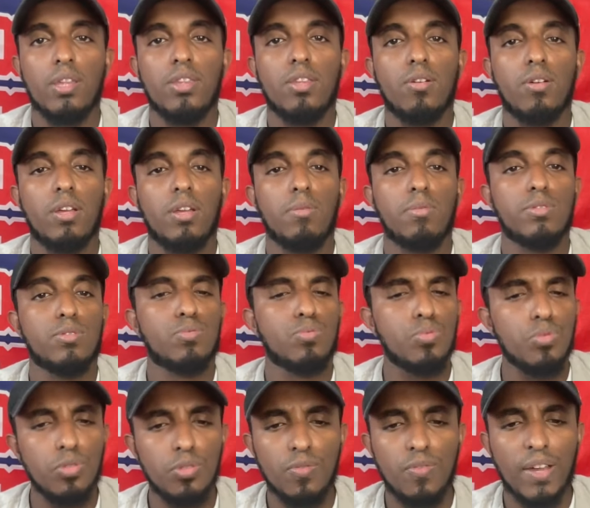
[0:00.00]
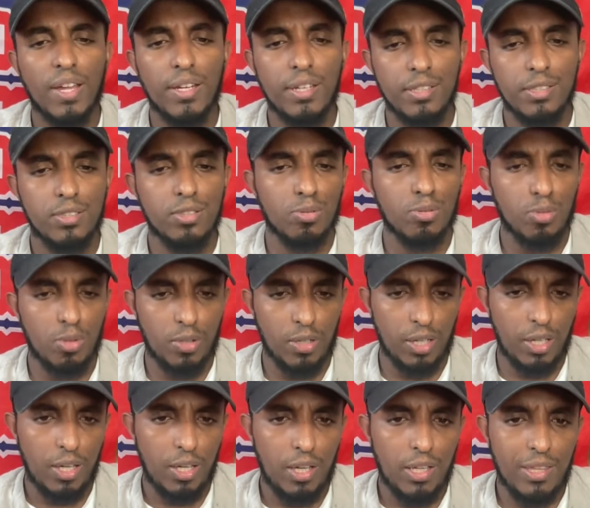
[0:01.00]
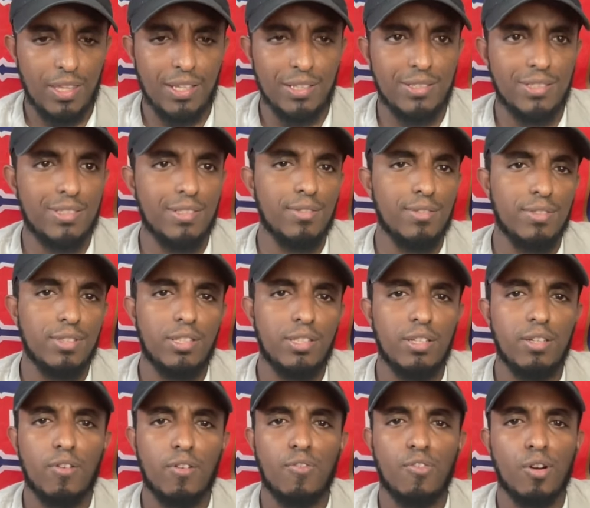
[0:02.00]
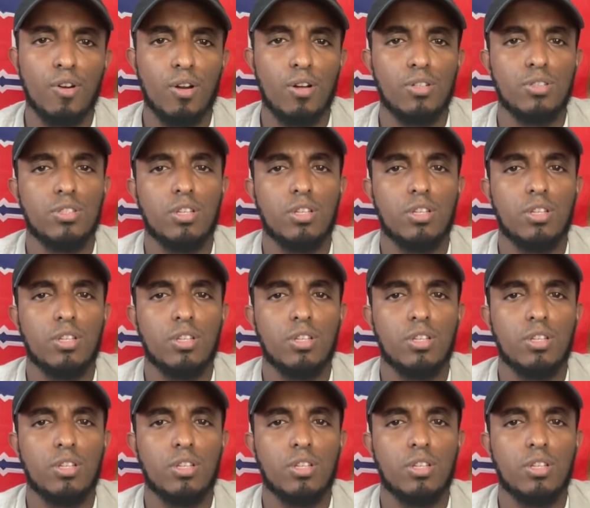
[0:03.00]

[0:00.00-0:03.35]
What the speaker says: it was Ruud van Nistelrooy that sealed the deal for